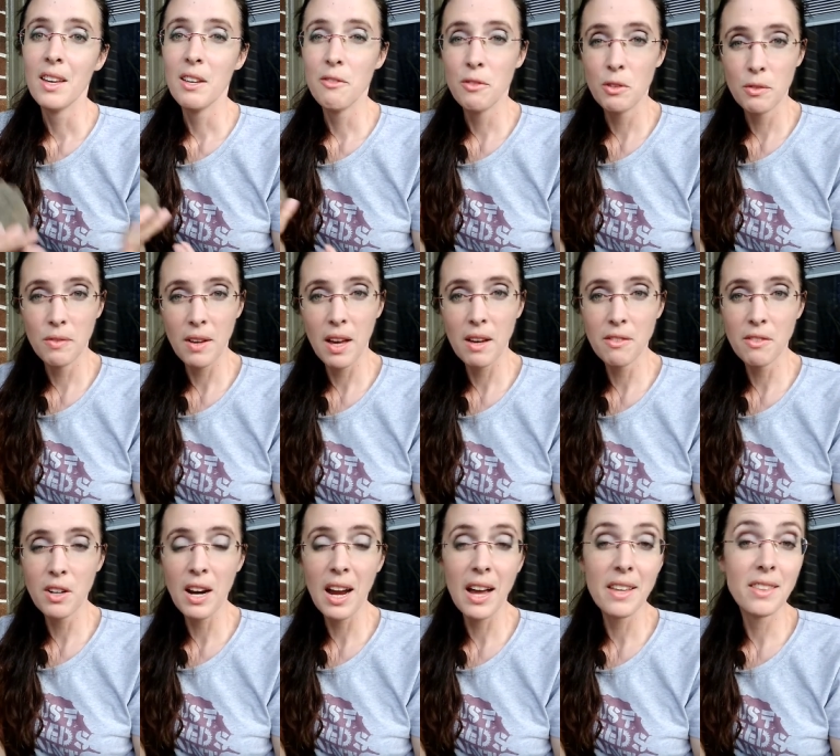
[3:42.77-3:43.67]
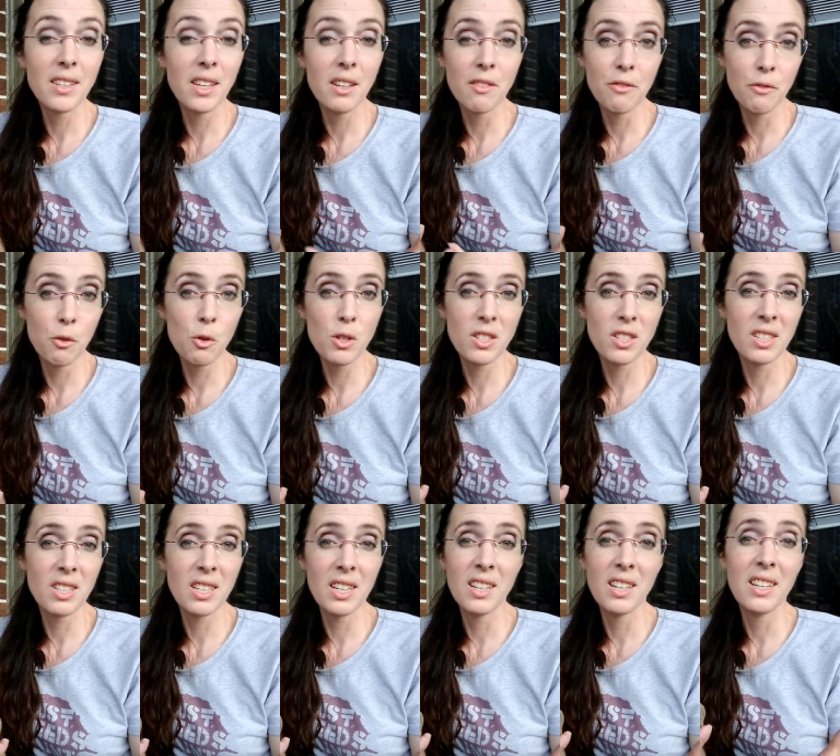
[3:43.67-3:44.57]
If you've ever had the
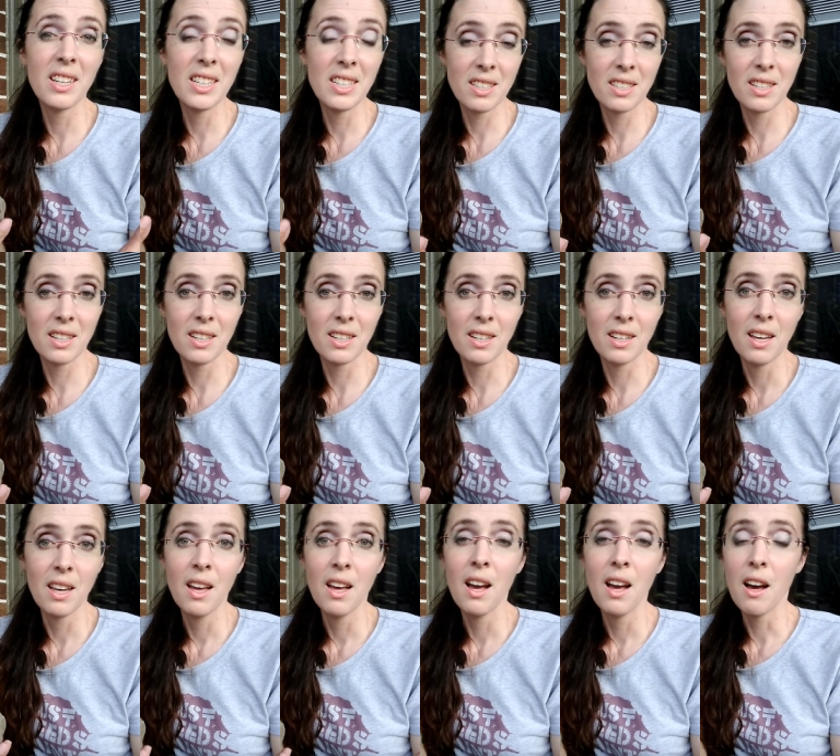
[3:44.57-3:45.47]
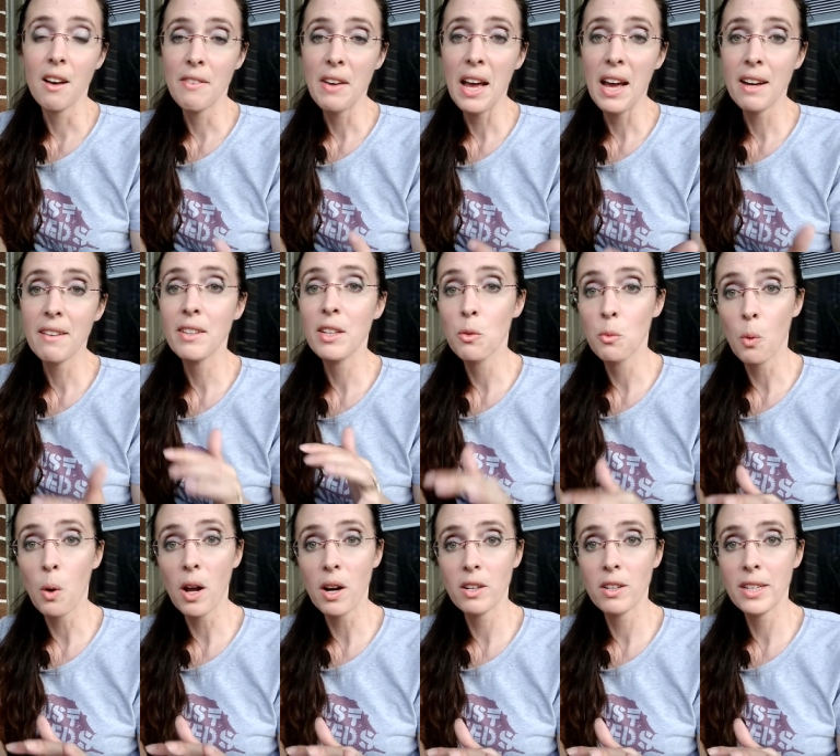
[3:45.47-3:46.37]
unfortunate incident of having
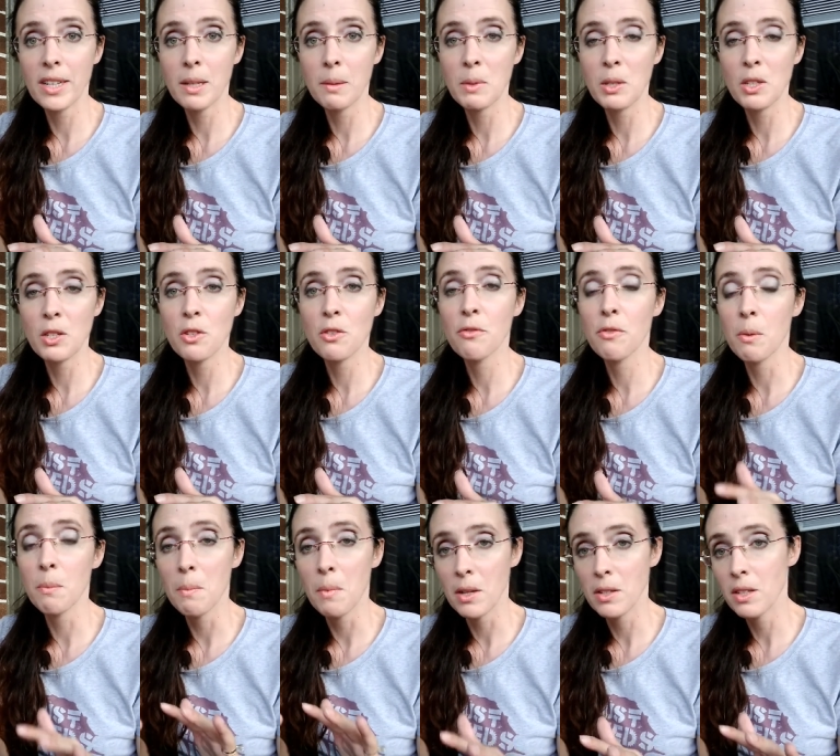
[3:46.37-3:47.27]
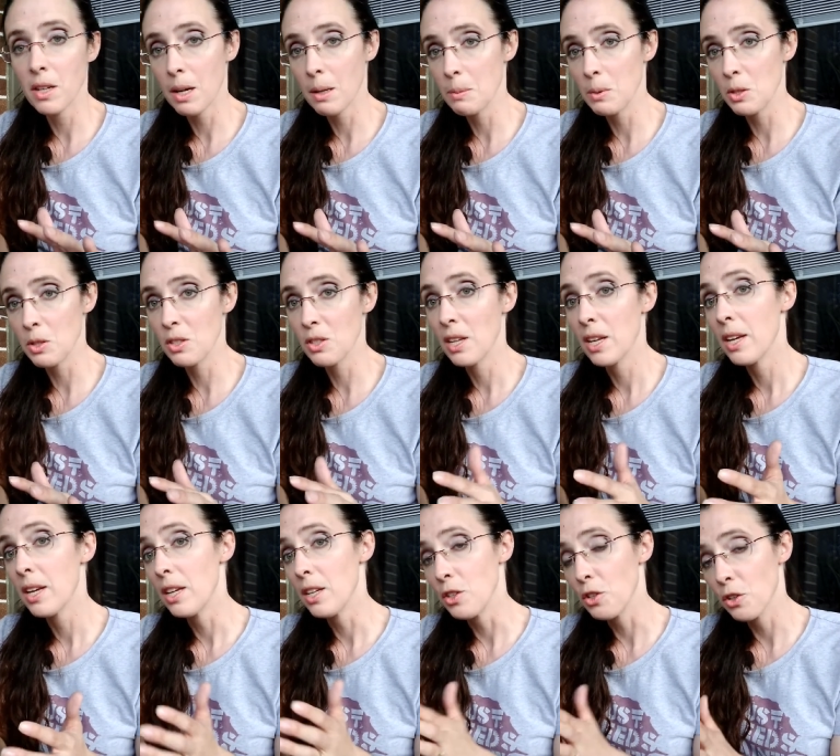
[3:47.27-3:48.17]
water damage from mud daubers
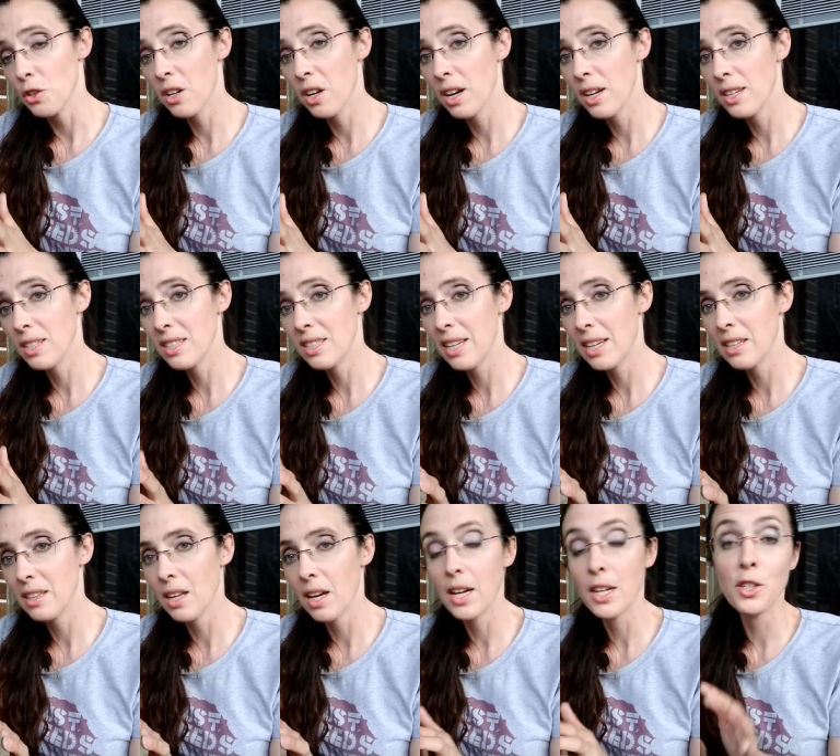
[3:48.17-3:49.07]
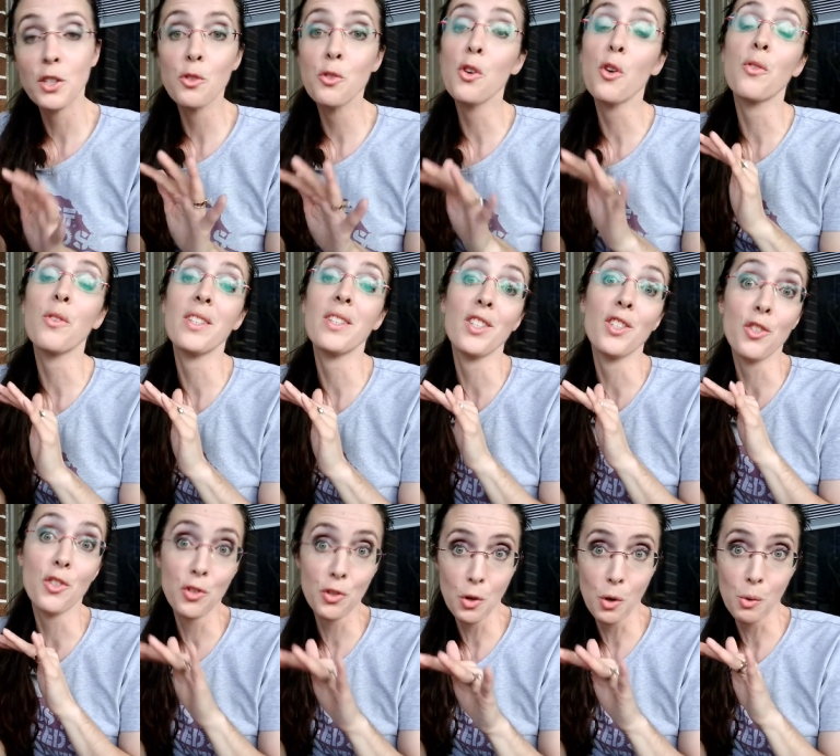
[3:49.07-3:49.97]
in your condensate line, you know this
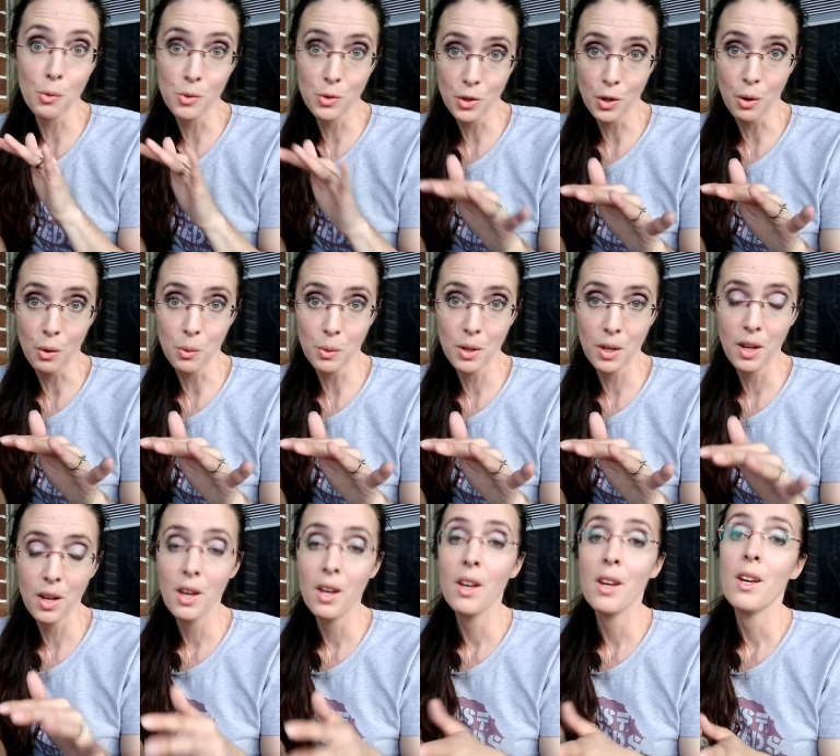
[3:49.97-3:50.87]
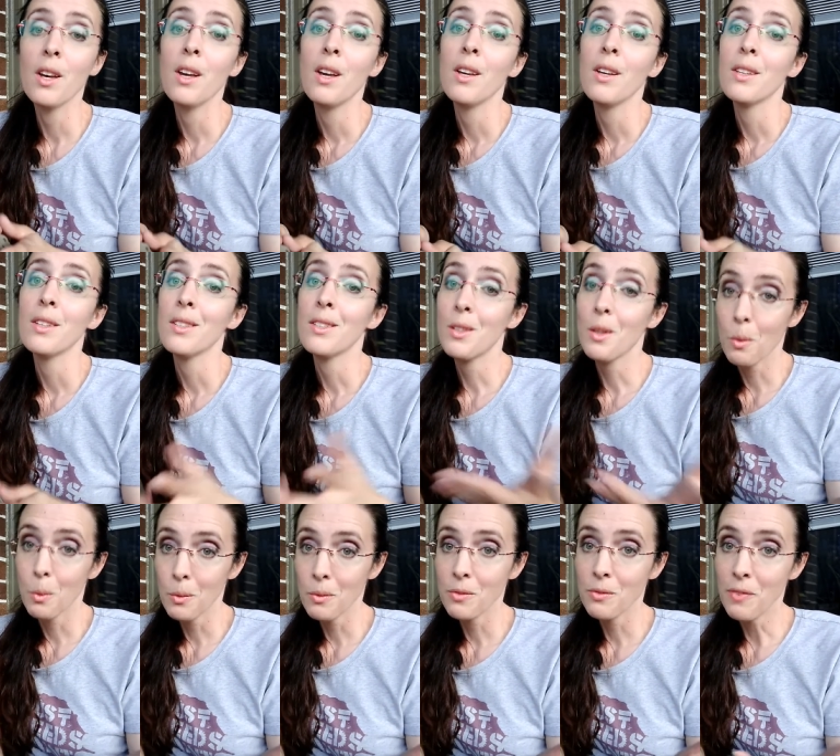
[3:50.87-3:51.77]
is no joke.
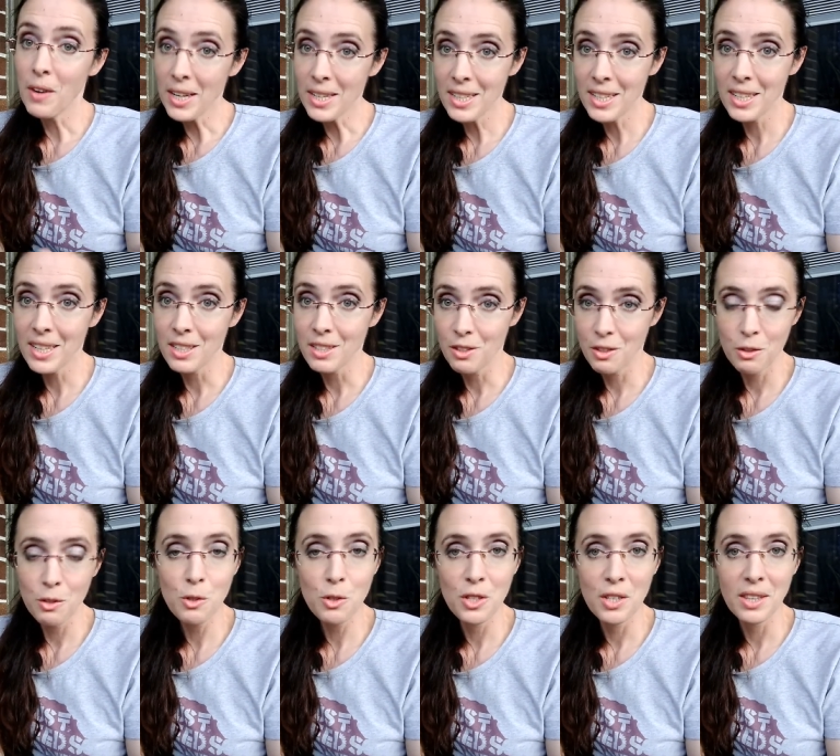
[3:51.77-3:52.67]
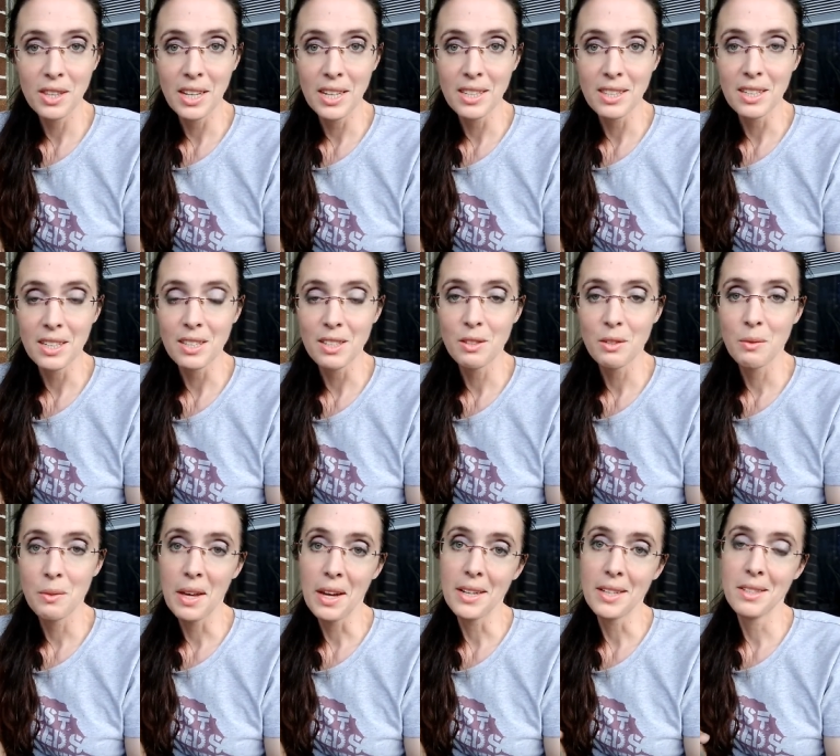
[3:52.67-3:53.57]
So finding a solution like
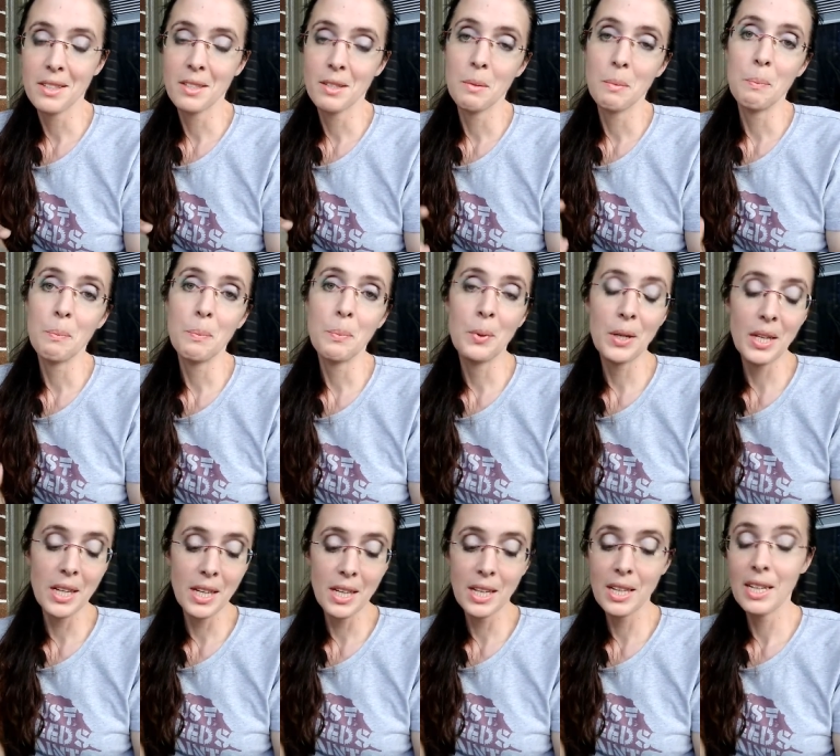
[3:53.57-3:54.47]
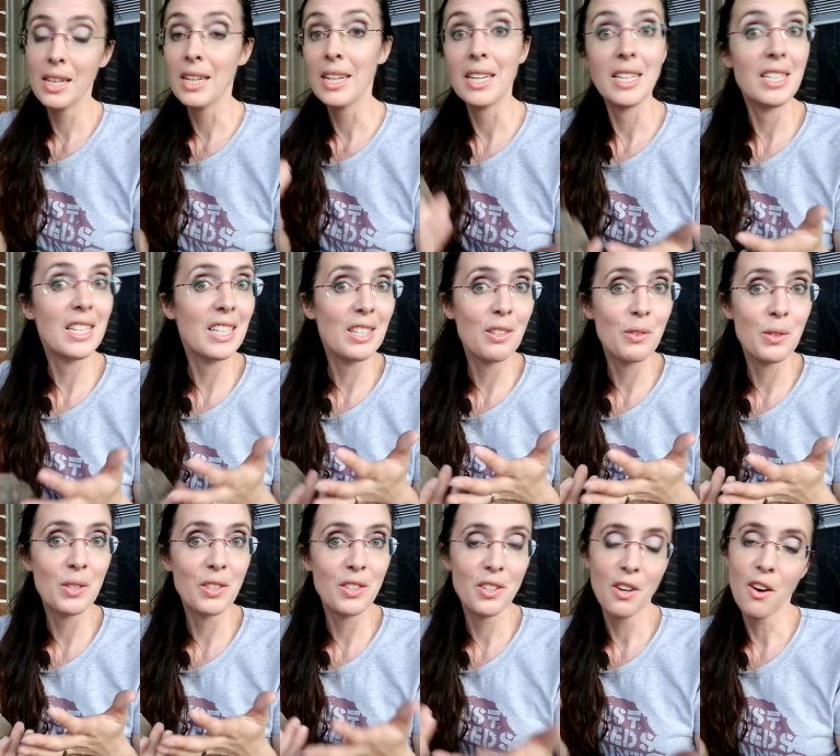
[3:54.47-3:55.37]
this that's pretty easy
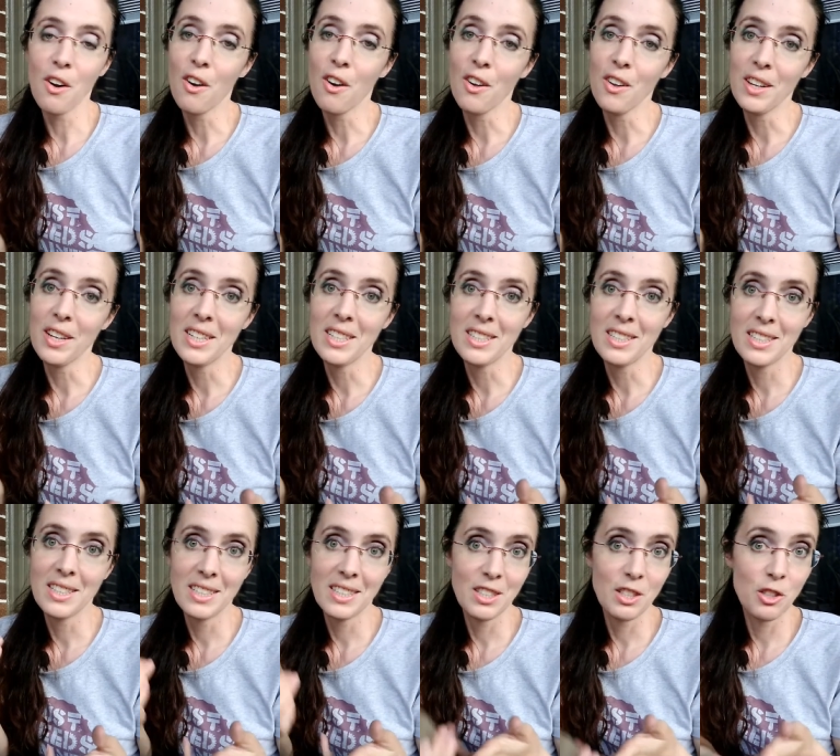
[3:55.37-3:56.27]
to install, it's